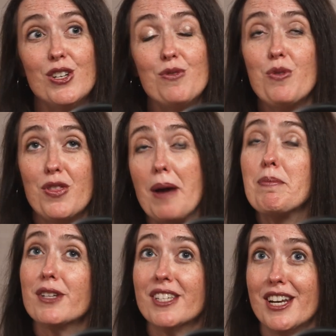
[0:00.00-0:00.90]
would that
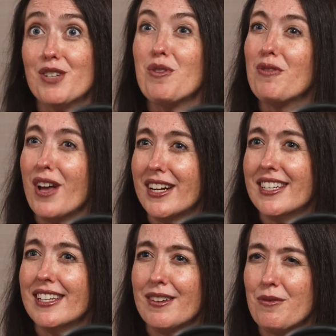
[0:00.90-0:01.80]
percentage
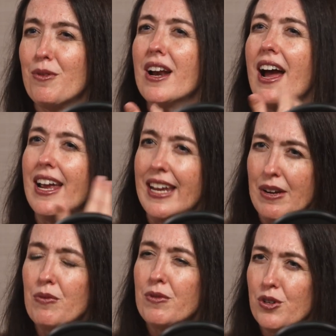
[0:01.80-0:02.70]
reflect what I
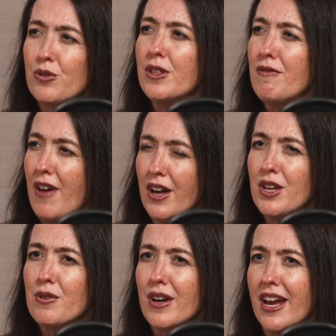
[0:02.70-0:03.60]
truly
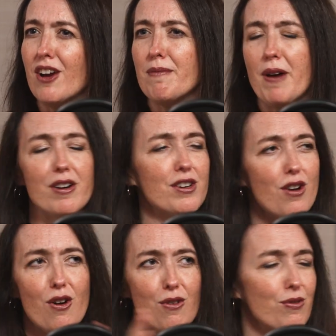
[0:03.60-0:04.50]
value or care about?
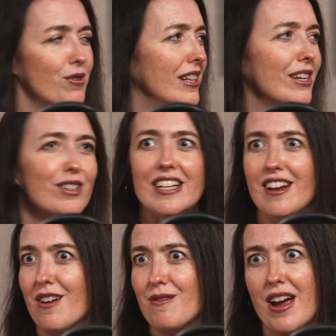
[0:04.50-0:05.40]
No, clearly
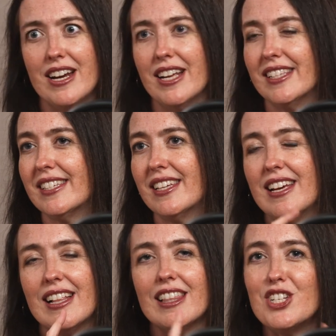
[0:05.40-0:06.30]
not, right? It's
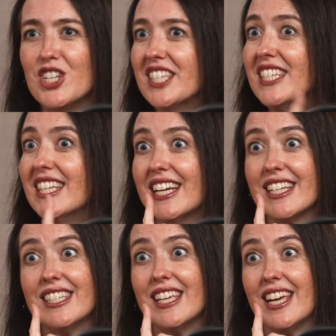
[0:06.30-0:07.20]

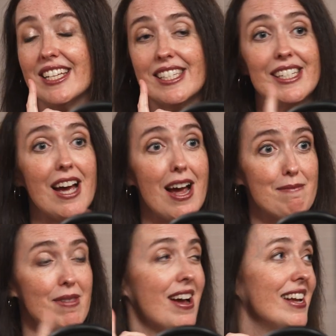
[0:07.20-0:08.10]
logistics, it's
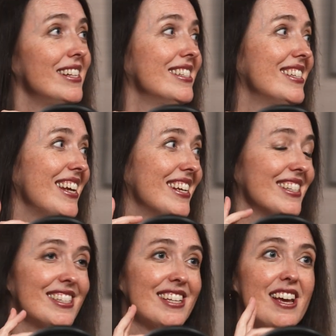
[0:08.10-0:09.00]
timelines,
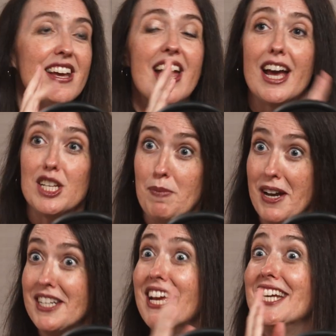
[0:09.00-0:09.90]
it's
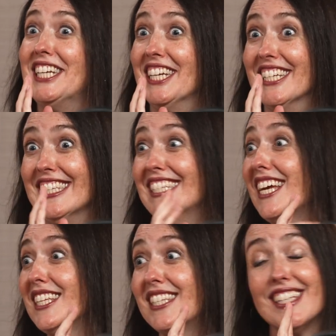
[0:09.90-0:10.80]
expectations,
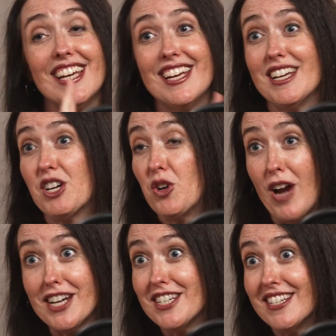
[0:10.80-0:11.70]
it's
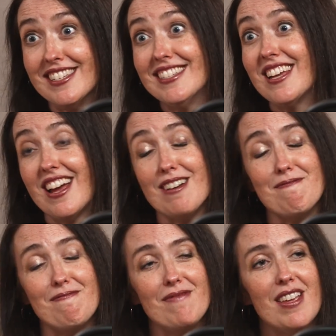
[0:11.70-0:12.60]
corrections.
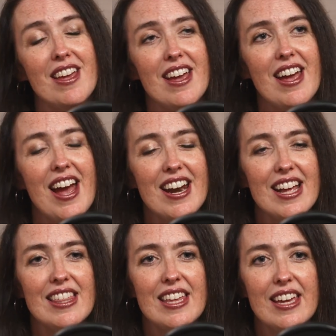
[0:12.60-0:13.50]
And
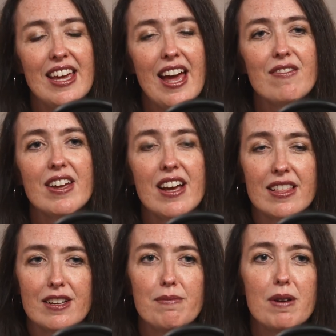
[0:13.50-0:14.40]
I think having a little